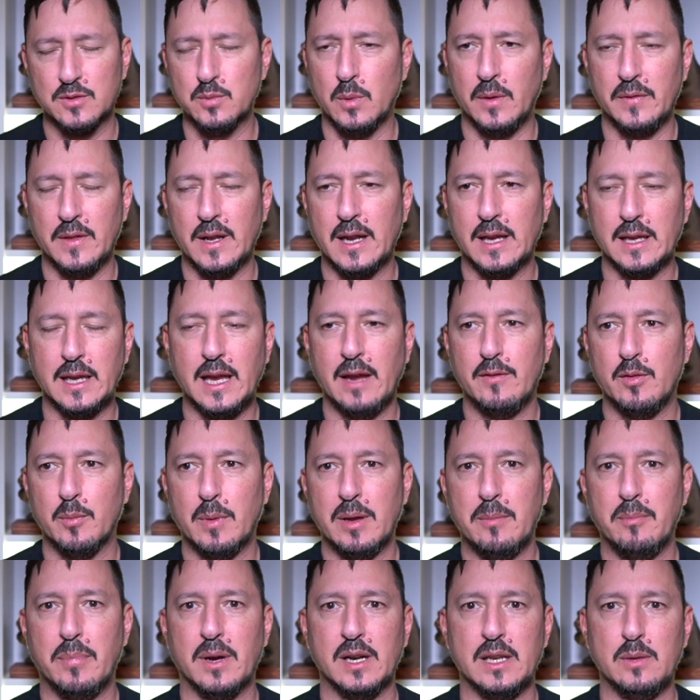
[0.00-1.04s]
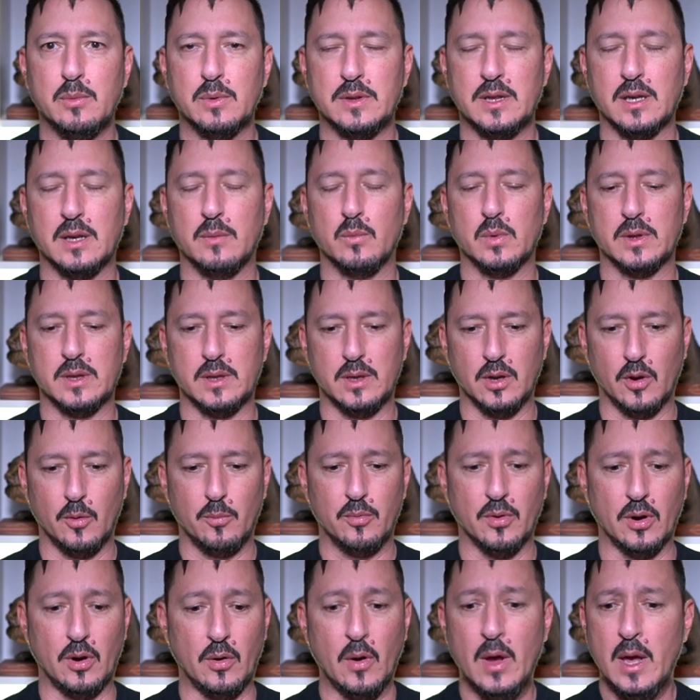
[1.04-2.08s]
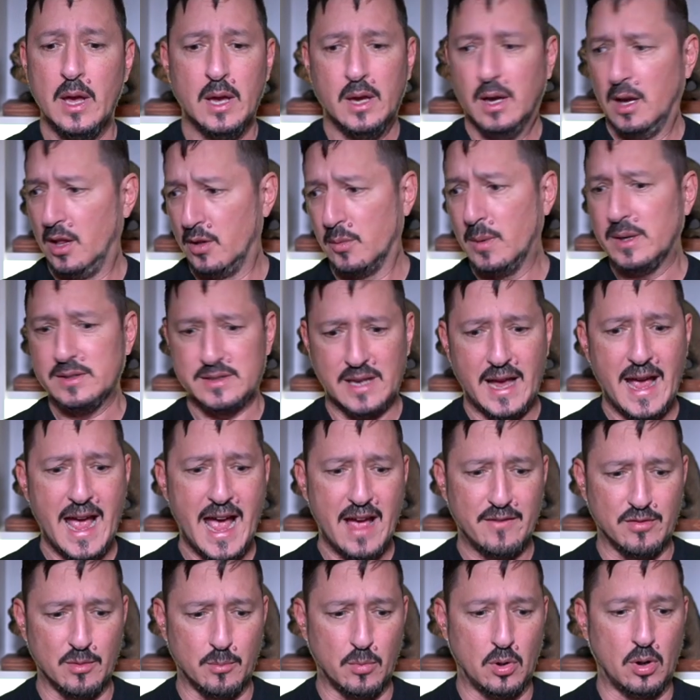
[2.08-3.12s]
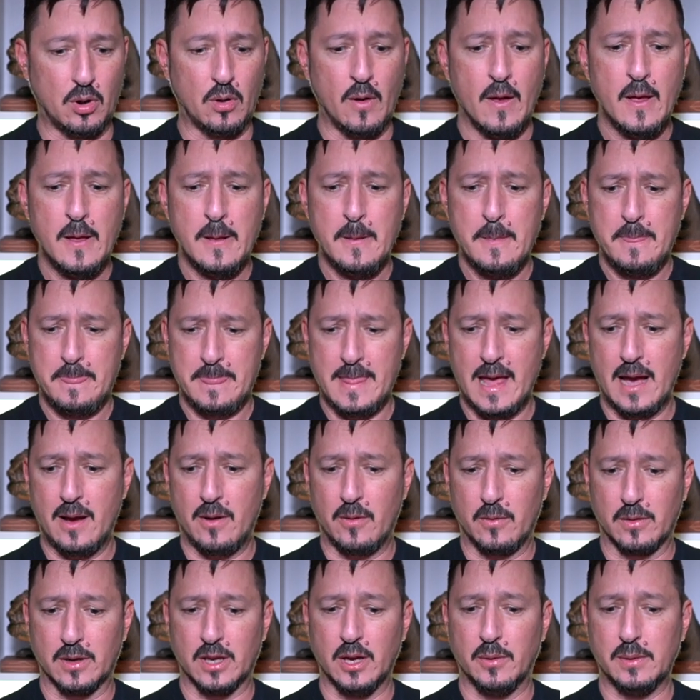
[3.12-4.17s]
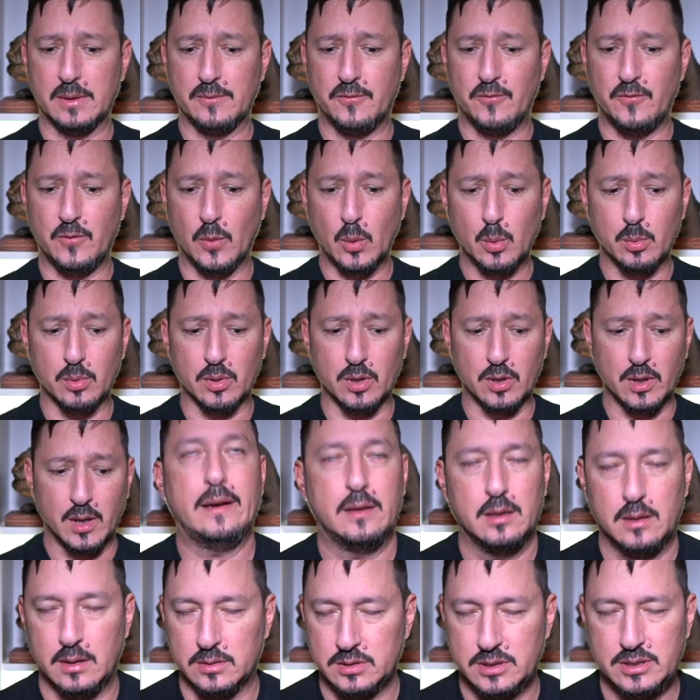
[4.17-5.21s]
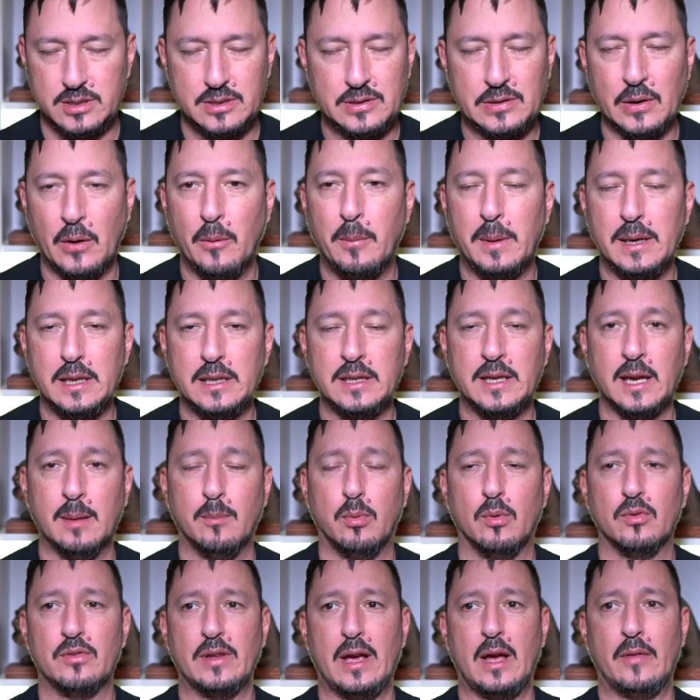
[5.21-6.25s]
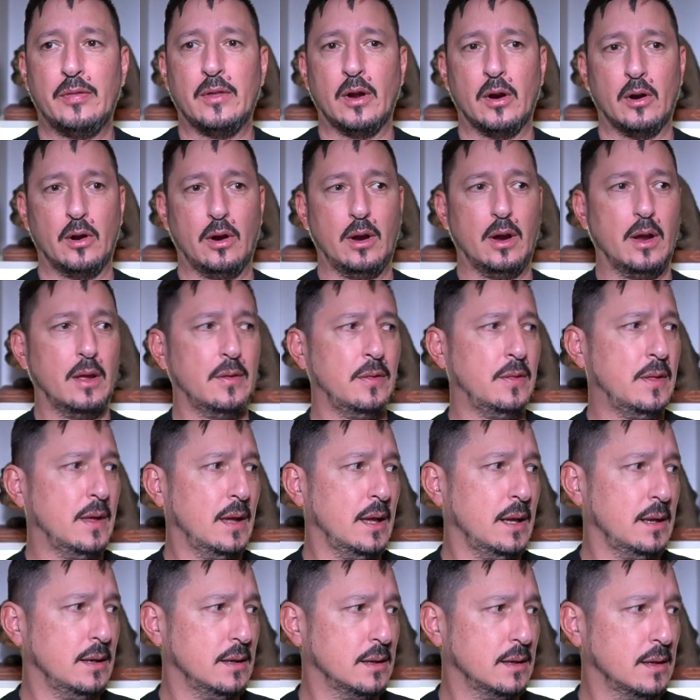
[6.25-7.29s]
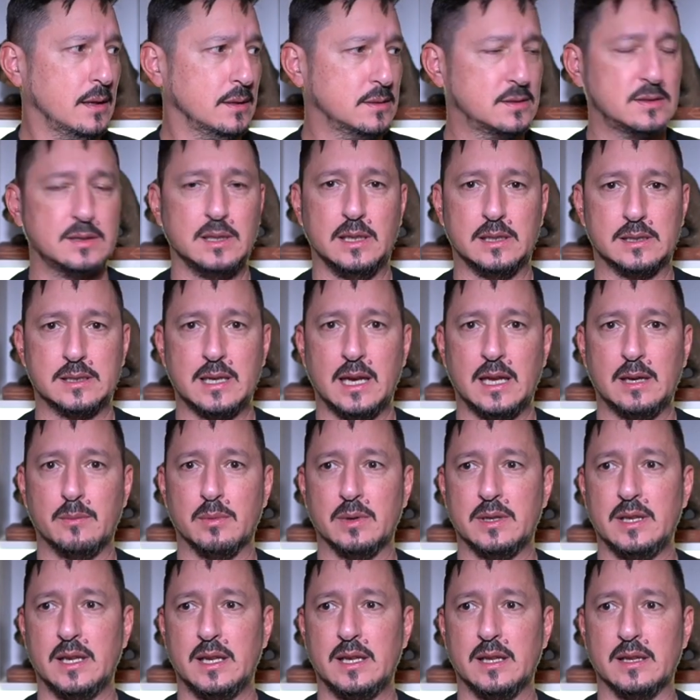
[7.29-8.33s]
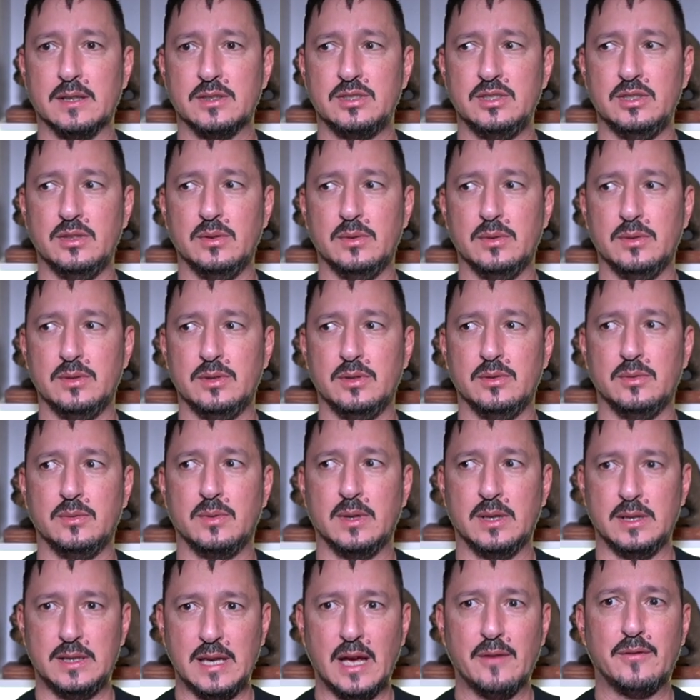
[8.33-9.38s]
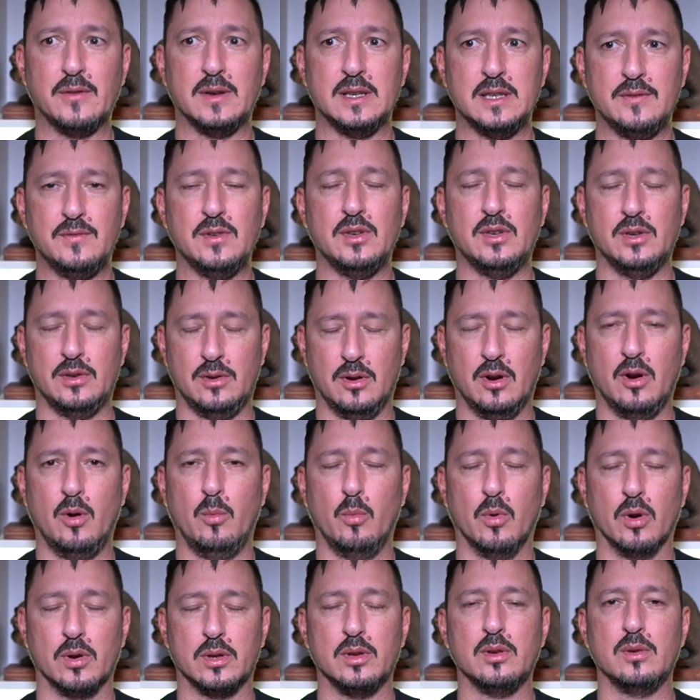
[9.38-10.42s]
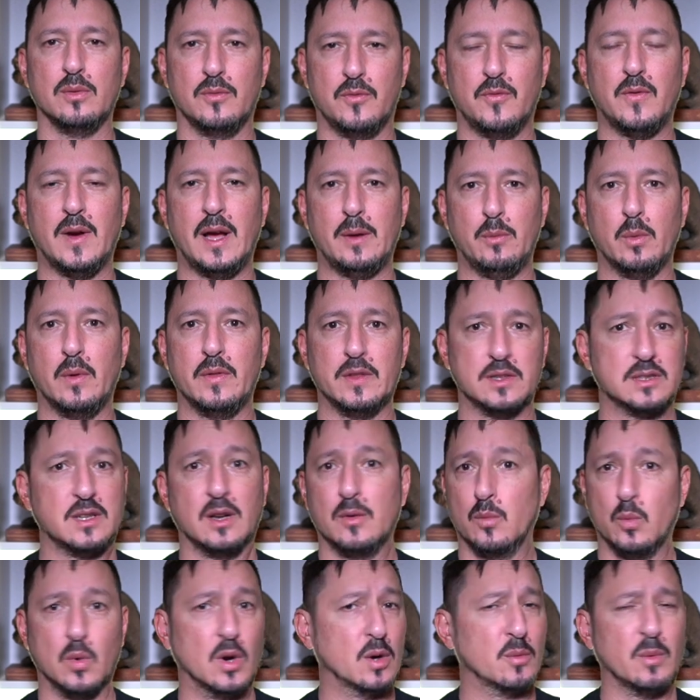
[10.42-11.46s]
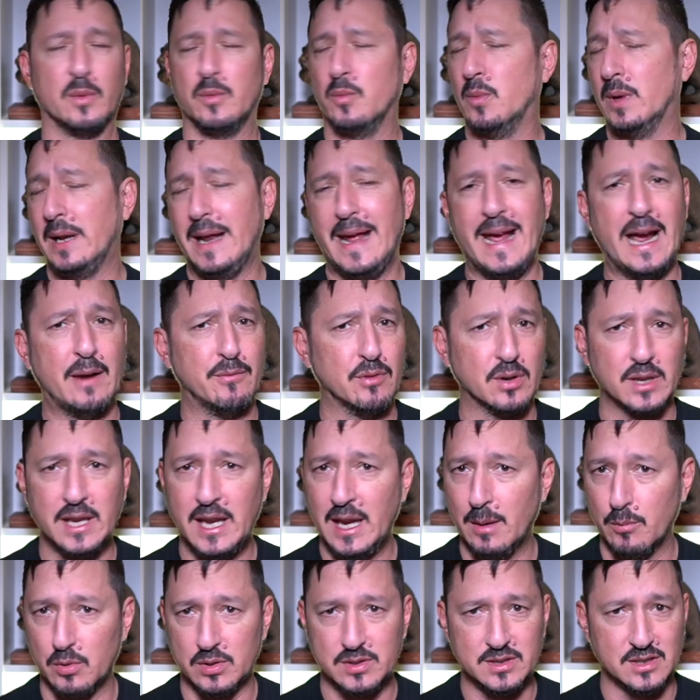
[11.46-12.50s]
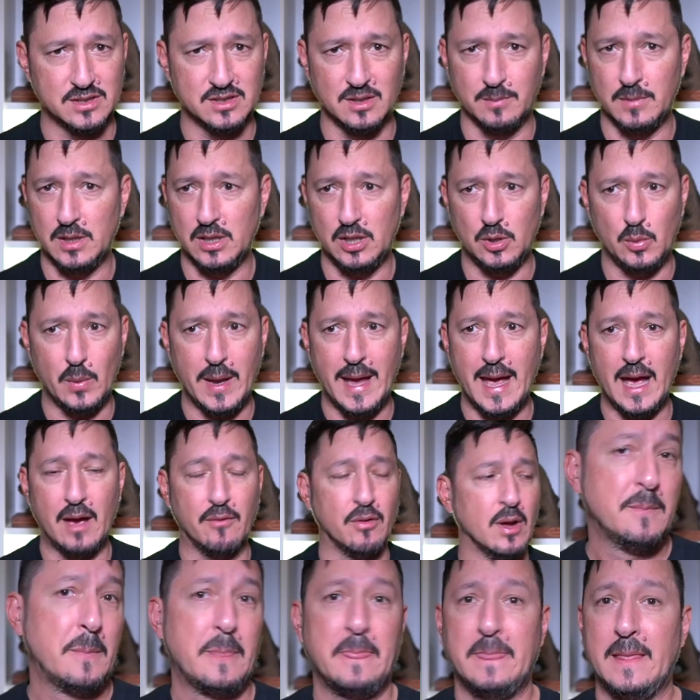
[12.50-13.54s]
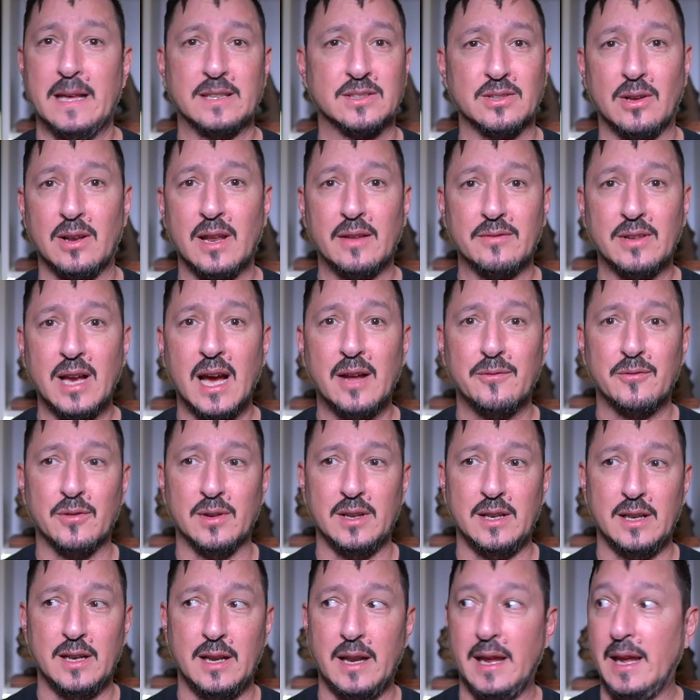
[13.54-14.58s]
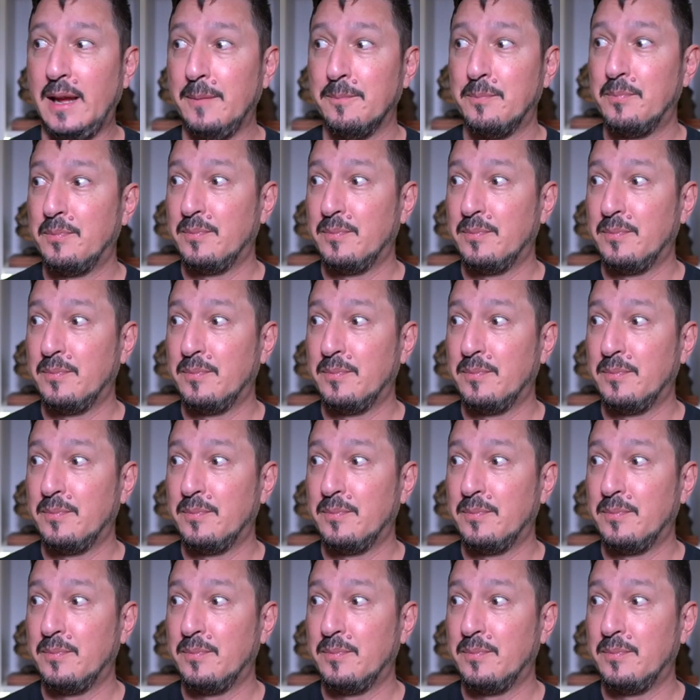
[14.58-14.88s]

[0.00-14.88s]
one that I gave to my buddy with the, with the GoPro. Otherwise, I have them all. Now, going forward, there's so many gimbals out there that it's it's kind of ridiculous. You, you can definitely, if you do your homework, you can find one that's going to work with whatever camera system that you have. And that's all I've got for you today.